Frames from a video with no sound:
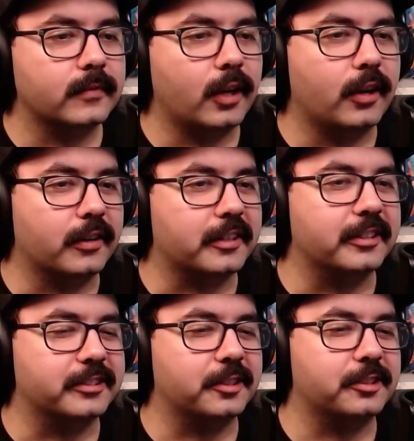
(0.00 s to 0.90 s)
Oh,
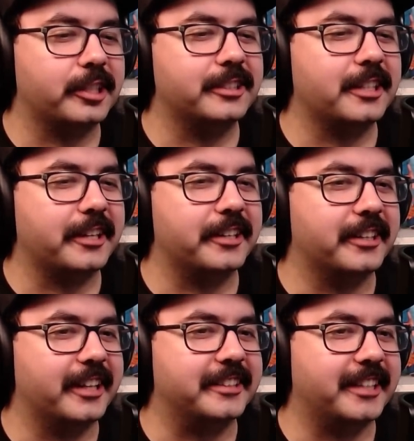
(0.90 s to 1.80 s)
okay, so she's taking her
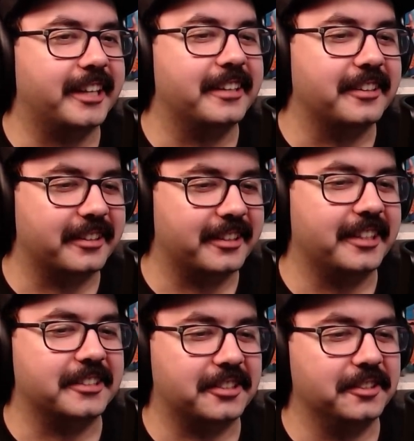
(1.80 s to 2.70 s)
like that. Okay,
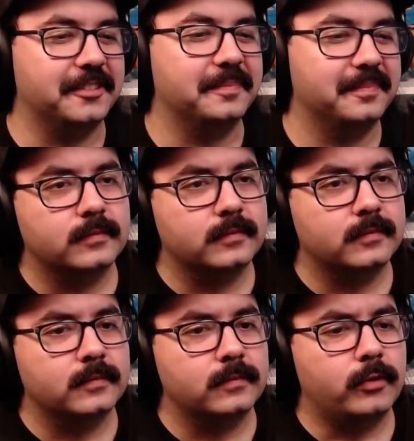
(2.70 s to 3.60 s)
that's good.
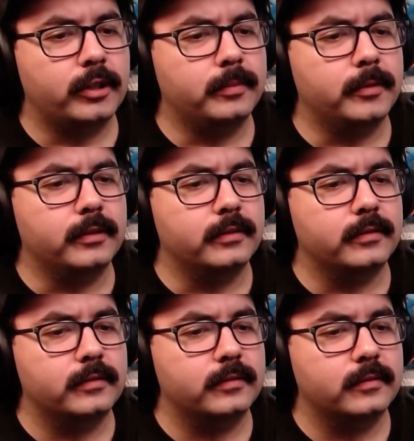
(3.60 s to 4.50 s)
Wait a minute.
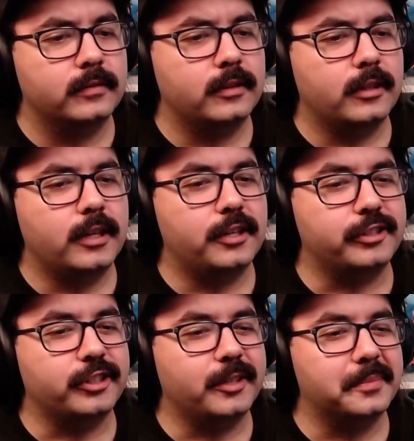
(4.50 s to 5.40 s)
Oh yeah, her
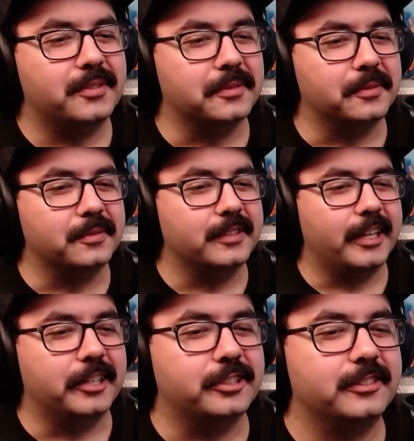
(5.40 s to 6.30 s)
jumpsuit.
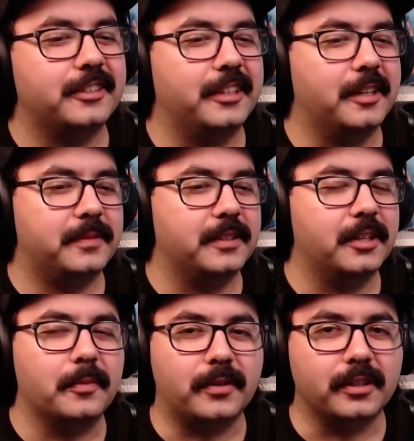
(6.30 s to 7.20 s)
Yeah, she's gonna have to
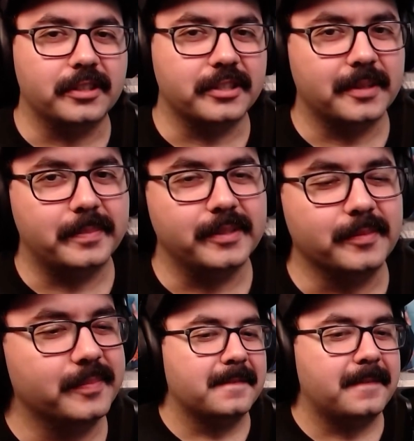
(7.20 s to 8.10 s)
help her unzip it.